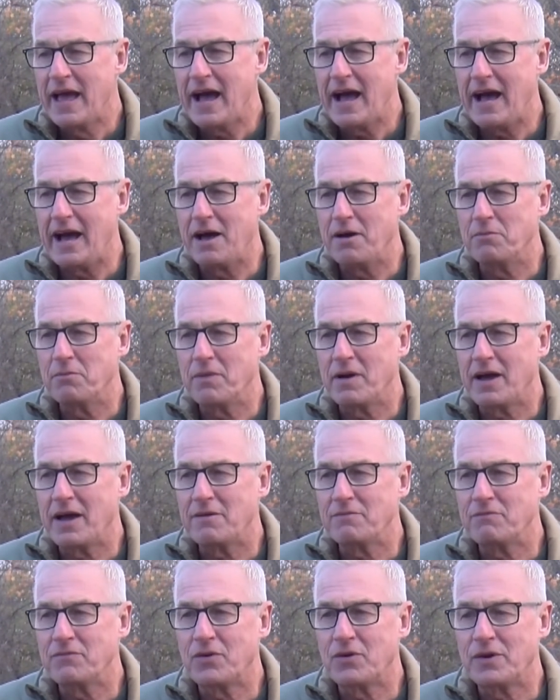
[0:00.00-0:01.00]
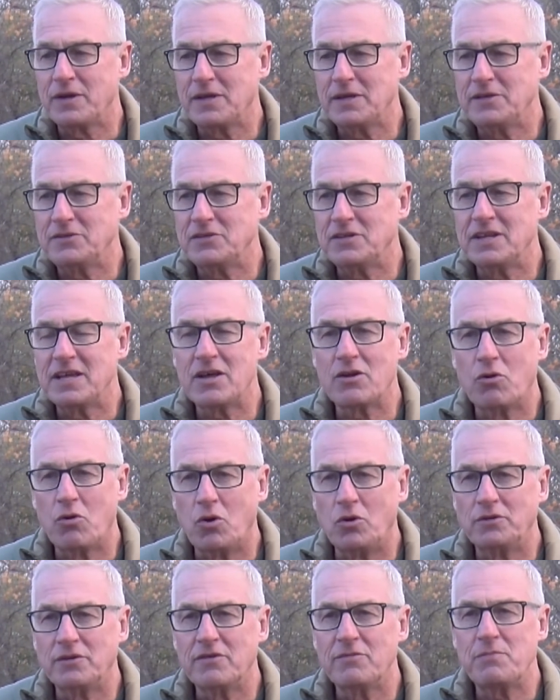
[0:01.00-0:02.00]
I'm very easy to get a
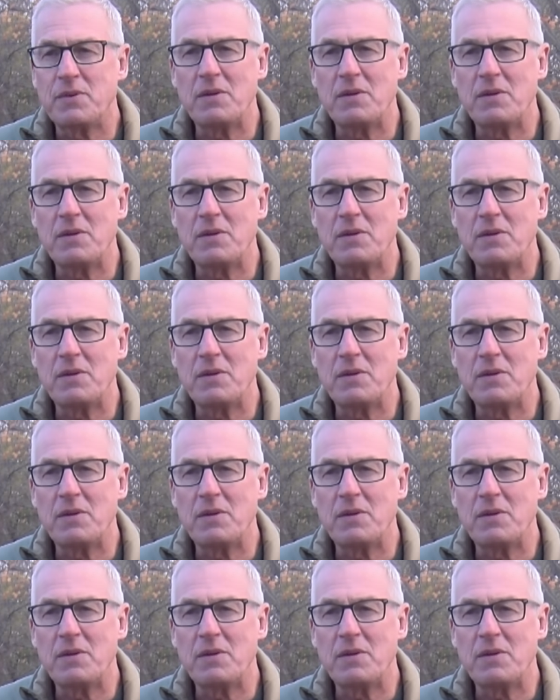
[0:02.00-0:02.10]
hold of.